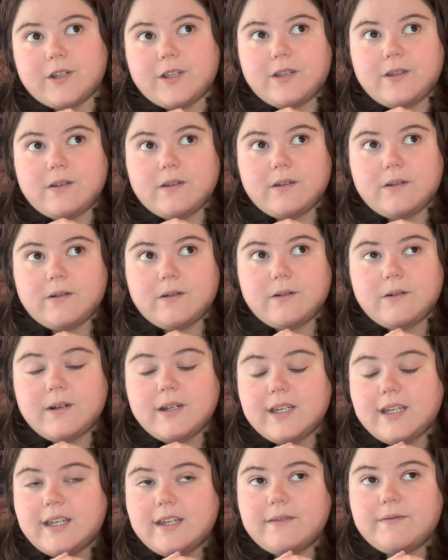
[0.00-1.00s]
you
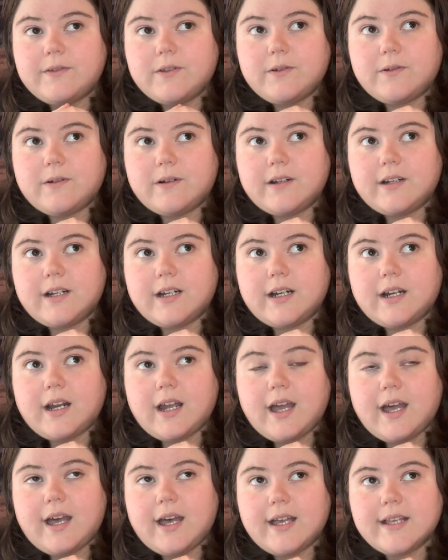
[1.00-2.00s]
if your